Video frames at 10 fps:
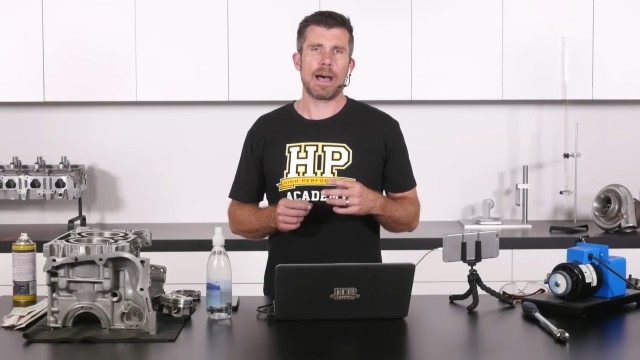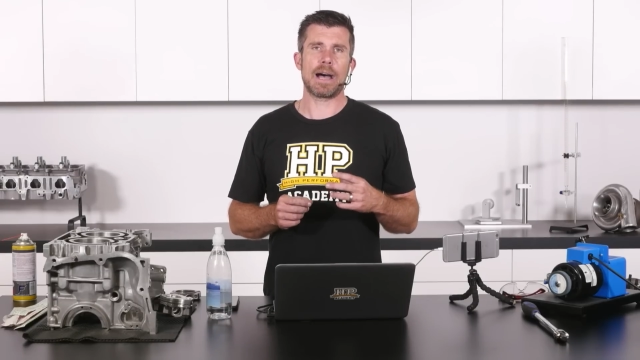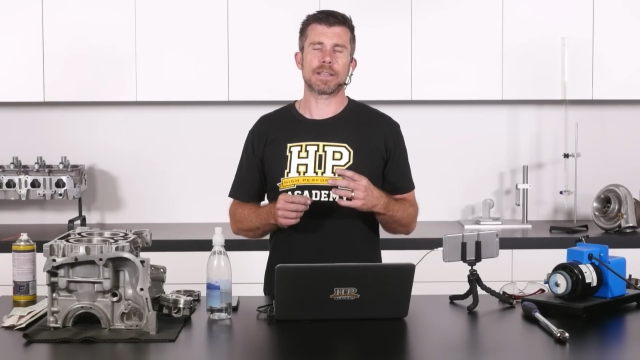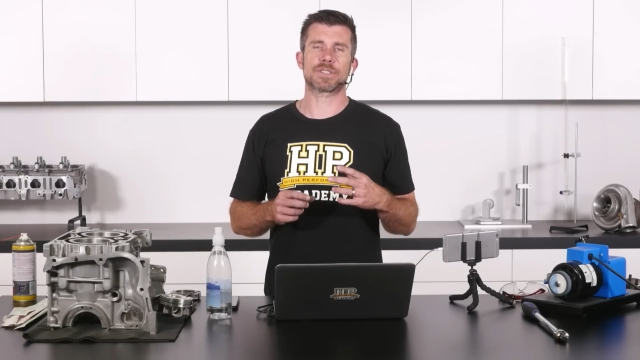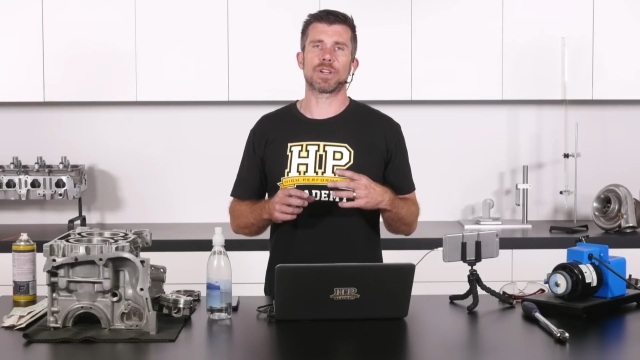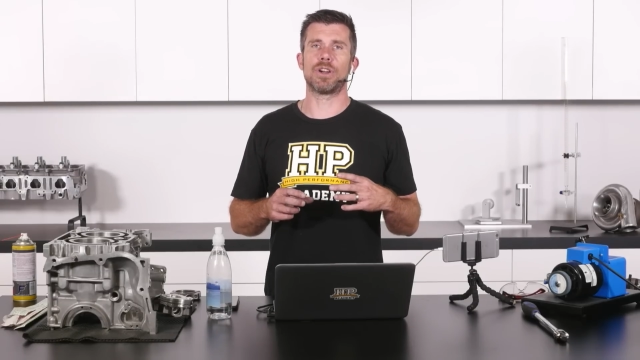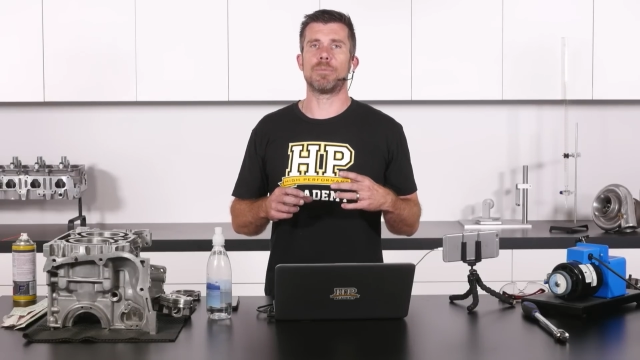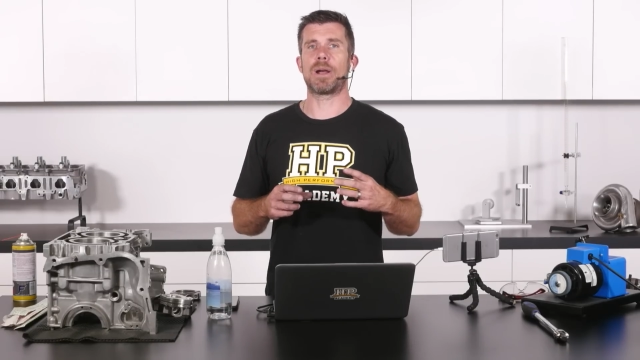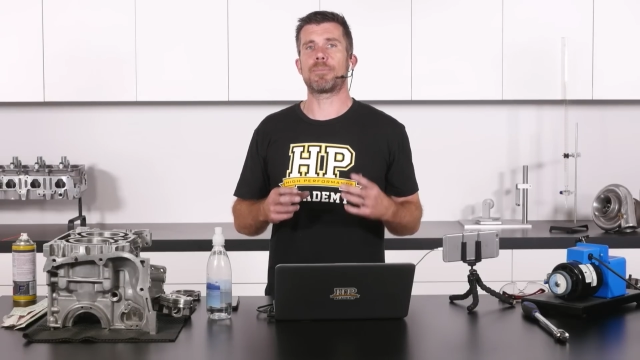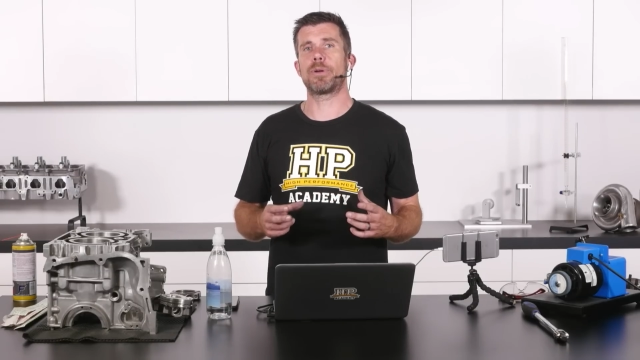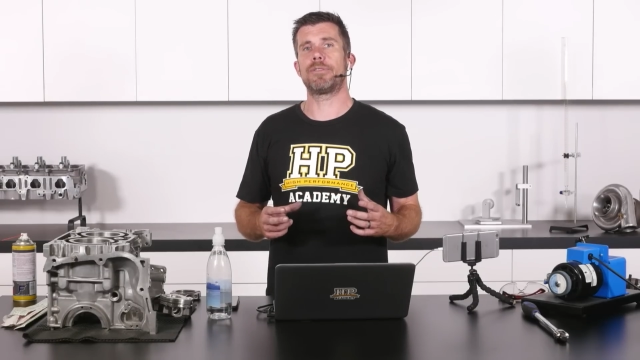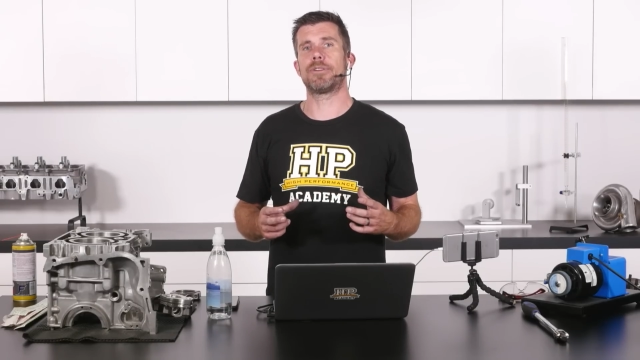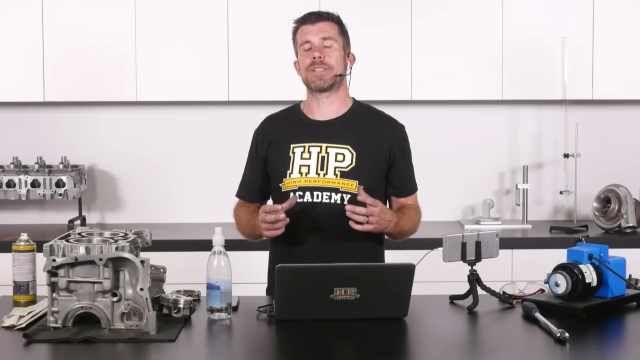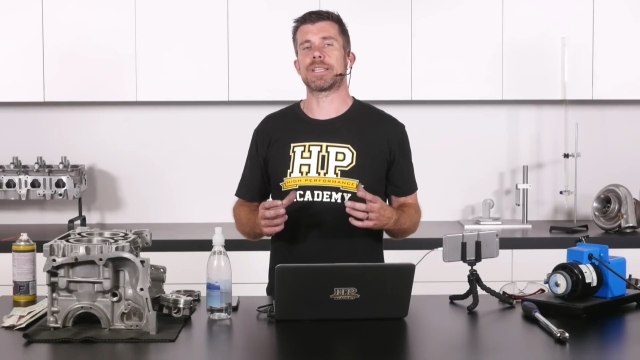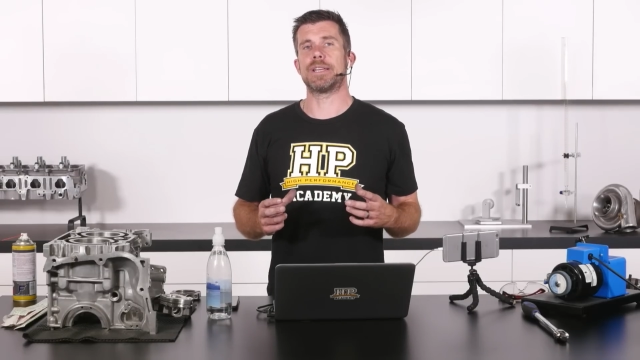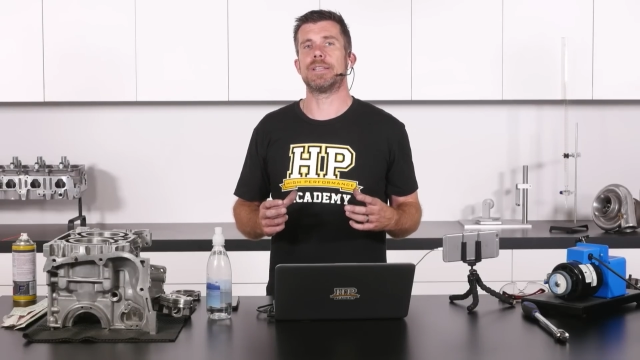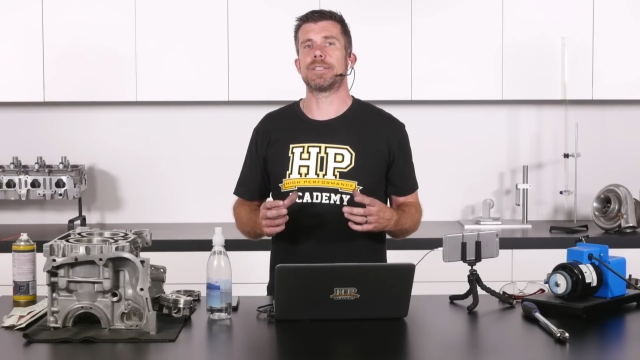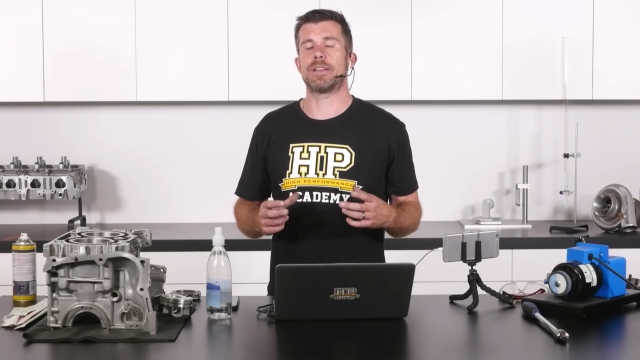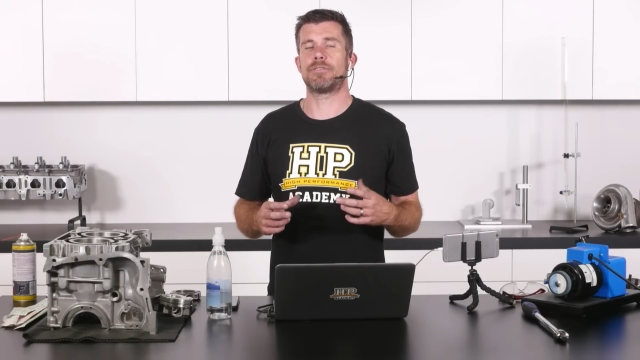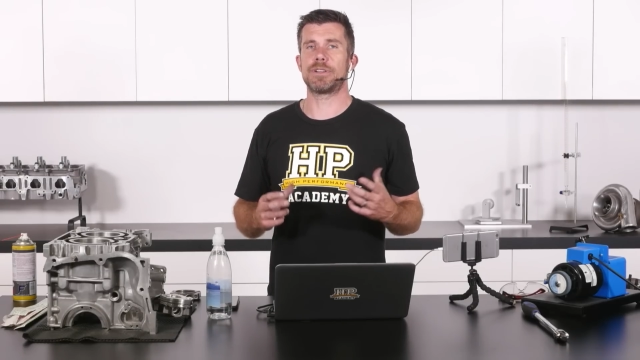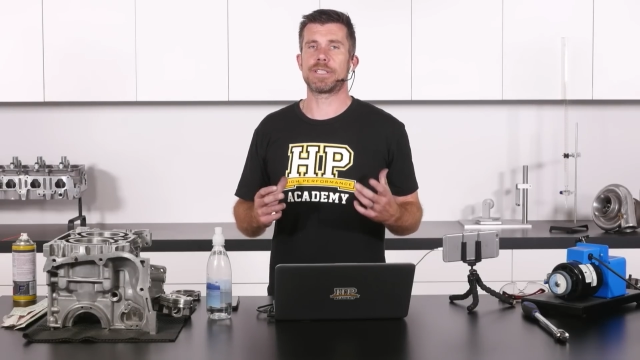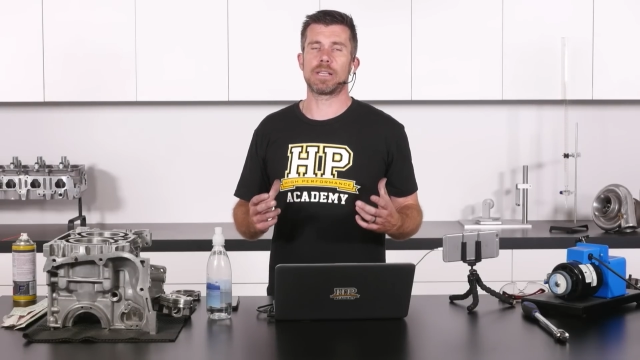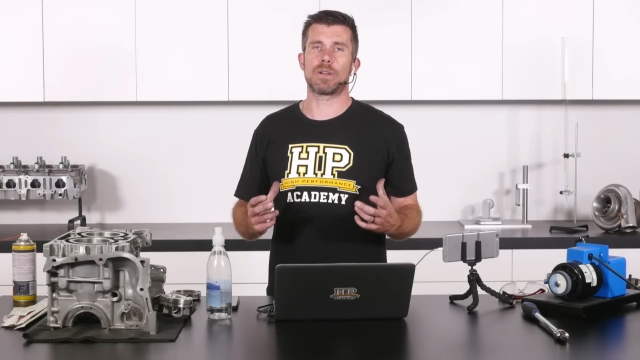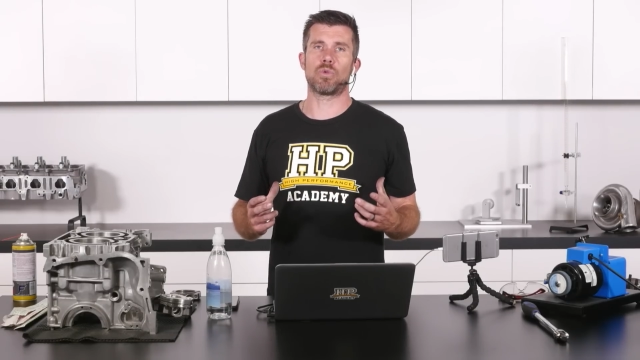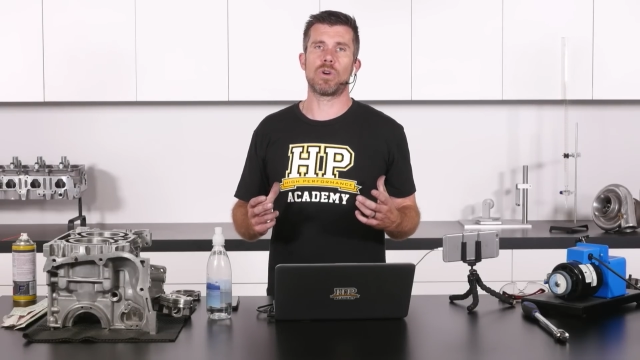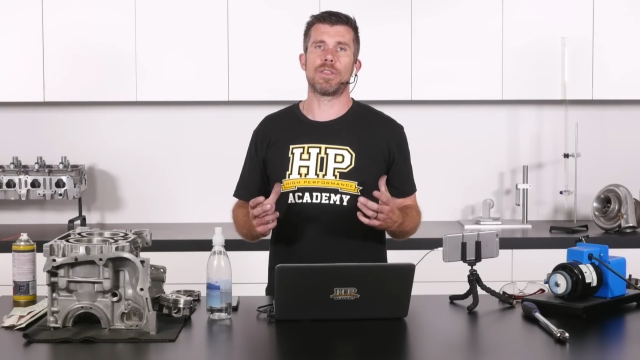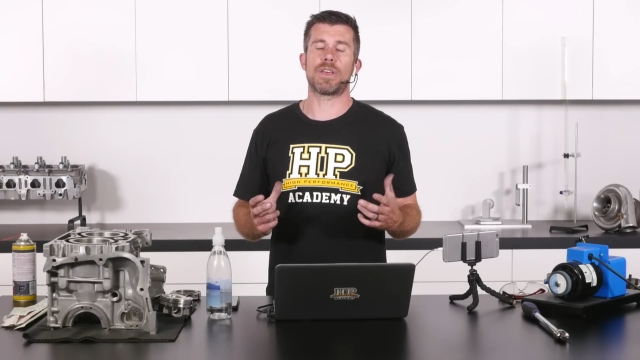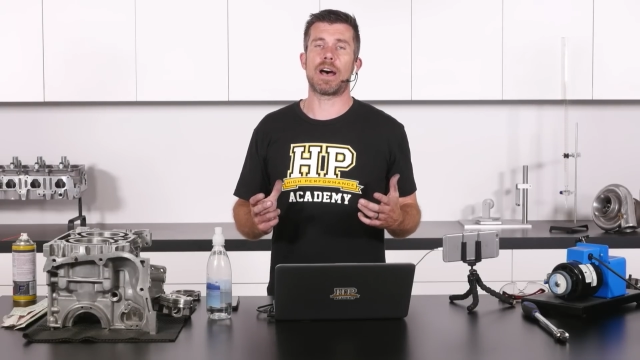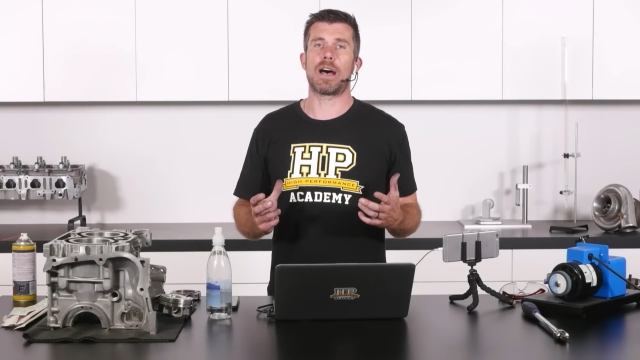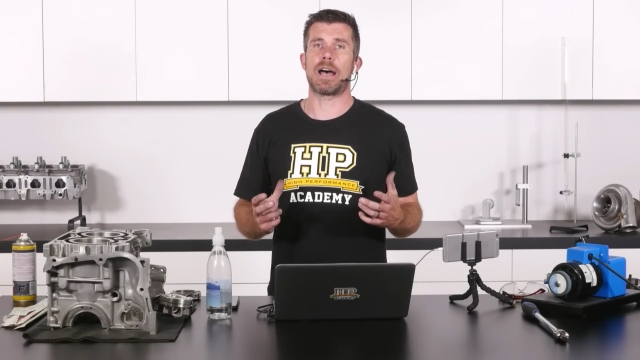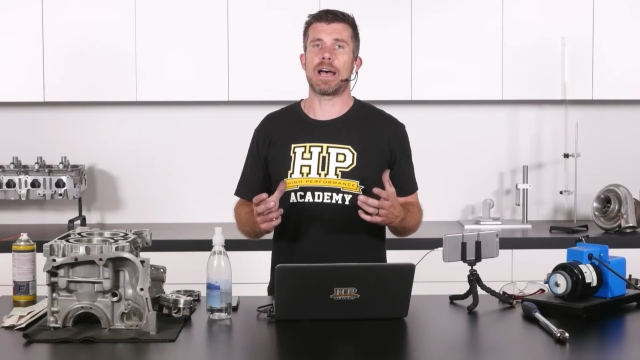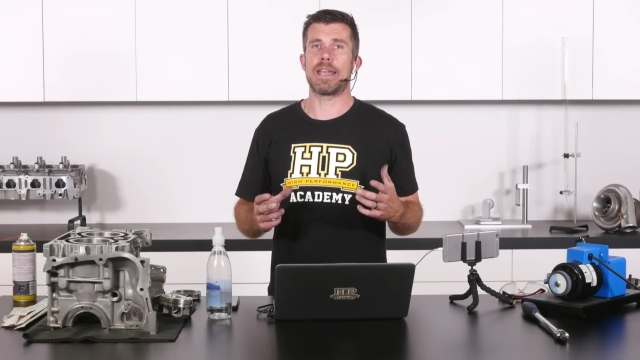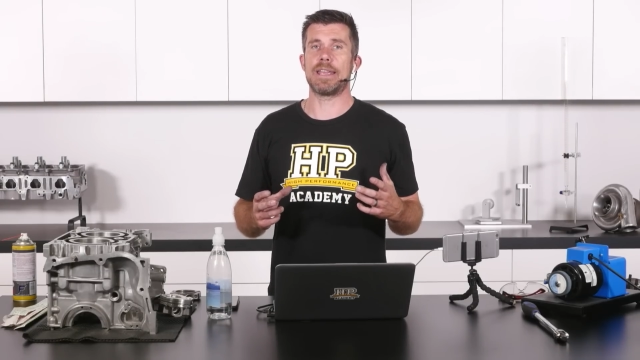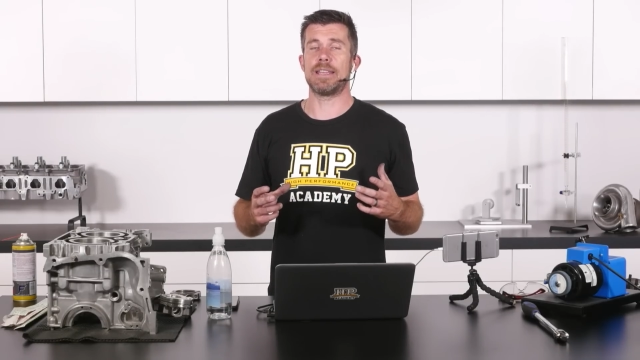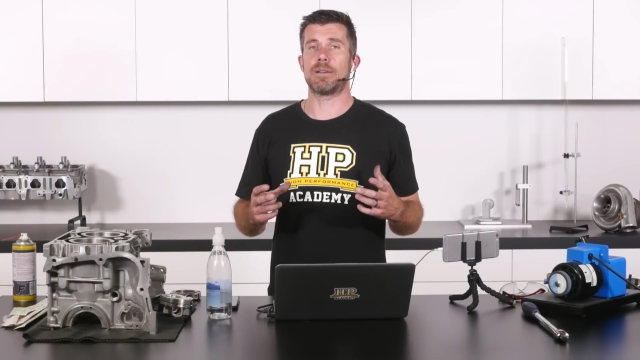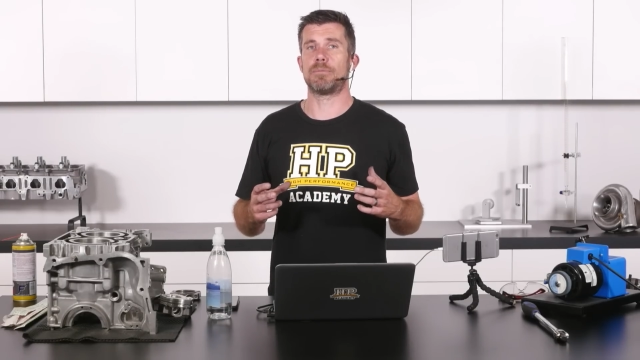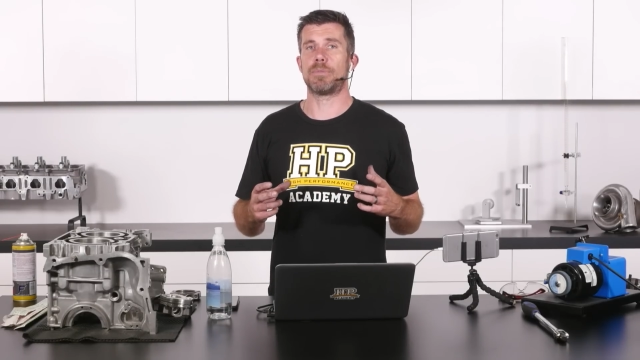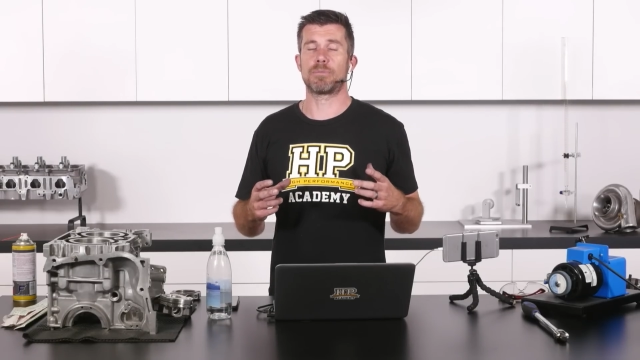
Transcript: Uh, so my preference is if we're dealing with uh, a